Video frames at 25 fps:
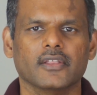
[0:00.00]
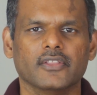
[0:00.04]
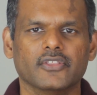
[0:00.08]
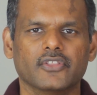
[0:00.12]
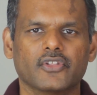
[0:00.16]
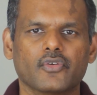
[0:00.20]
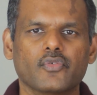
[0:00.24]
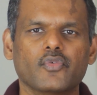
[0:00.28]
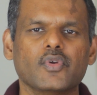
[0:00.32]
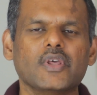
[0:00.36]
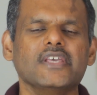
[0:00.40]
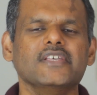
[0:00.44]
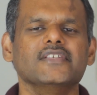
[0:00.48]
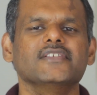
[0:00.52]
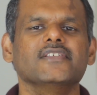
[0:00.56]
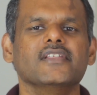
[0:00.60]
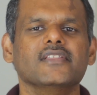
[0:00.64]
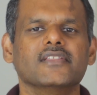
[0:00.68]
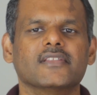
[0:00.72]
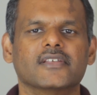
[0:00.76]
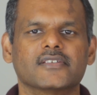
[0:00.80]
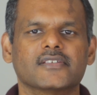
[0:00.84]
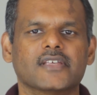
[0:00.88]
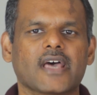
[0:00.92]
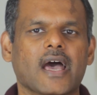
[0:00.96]
The
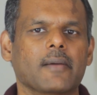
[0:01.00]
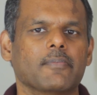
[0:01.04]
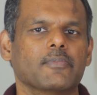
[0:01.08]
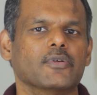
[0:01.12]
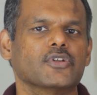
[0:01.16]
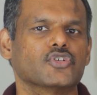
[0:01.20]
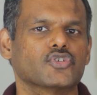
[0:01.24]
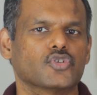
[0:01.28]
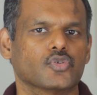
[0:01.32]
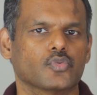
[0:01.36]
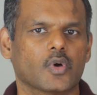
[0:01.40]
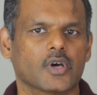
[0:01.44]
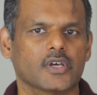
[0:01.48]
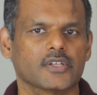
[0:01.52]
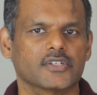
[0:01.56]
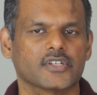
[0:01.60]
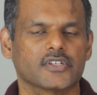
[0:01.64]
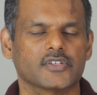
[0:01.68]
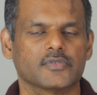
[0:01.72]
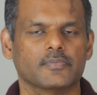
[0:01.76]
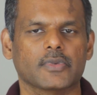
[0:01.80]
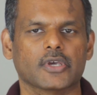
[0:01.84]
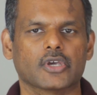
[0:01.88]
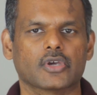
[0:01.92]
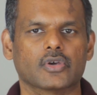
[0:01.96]
reason this happens to us
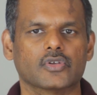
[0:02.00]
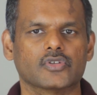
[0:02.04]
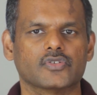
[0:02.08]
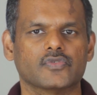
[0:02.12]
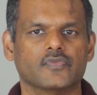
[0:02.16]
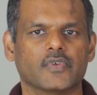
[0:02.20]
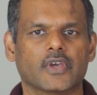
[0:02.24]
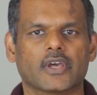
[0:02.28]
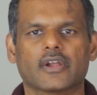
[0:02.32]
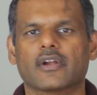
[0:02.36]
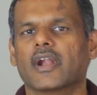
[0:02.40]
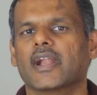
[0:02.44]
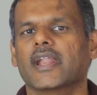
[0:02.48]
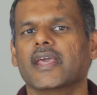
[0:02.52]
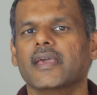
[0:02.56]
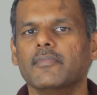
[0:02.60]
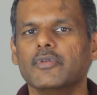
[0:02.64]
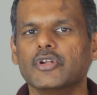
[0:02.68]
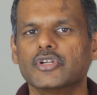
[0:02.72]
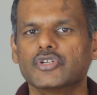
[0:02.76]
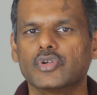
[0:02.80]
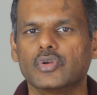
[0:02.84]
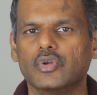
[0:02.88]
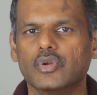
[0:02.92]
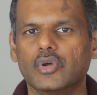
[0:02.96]
is because we are
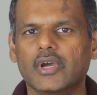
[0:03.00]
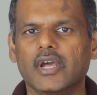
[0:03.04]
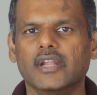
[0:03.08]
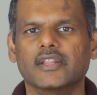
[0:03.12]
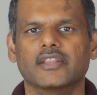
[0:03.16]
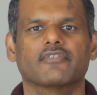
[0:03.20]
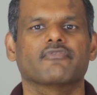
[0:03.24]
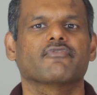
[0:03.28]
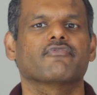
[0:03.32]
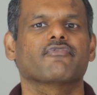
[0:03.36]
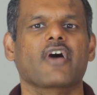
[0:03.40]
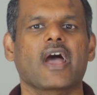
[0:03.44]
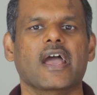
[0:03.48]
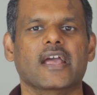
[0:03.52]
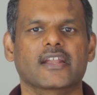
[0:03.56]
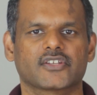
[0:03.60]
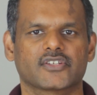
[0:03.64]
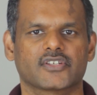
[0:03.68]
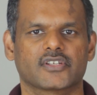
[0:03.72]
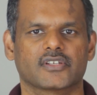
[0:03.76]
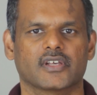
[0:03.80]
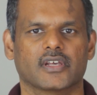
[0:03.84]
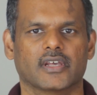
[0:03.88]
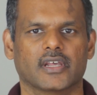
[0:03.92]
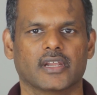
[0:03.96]
unable to look at the
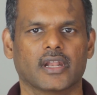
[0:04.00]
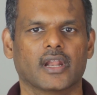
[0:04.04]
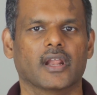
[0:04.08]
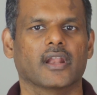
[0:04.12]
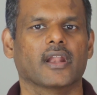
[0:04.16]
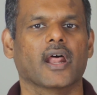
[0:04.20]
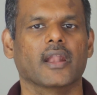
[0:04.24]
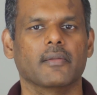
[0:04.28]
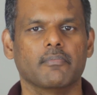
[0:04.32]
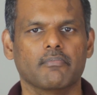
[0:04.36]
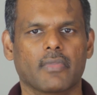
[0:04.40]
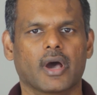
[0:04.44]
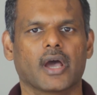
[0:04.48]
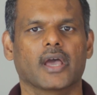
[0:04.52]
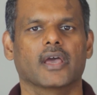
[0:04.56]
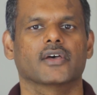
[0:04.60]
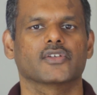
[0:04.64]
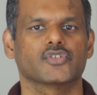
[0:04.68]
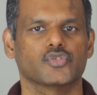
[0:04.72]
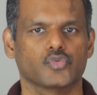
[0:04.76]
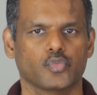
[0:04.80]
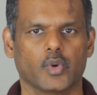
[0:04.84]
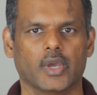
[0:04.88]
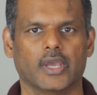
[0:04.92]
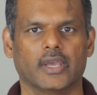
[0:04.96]
facts in an
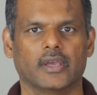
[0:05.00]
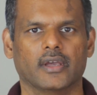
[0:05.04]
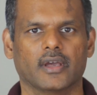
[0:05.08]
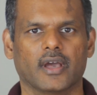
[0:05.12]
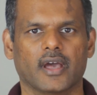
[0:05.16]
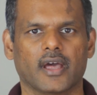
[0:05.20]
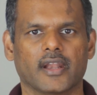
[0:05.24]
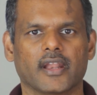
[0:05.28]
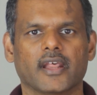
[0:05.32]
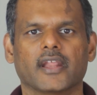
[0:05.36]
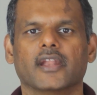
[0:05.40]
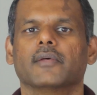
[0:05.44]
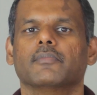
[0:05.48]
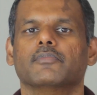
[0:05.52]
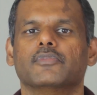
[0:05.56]
unbiased way and end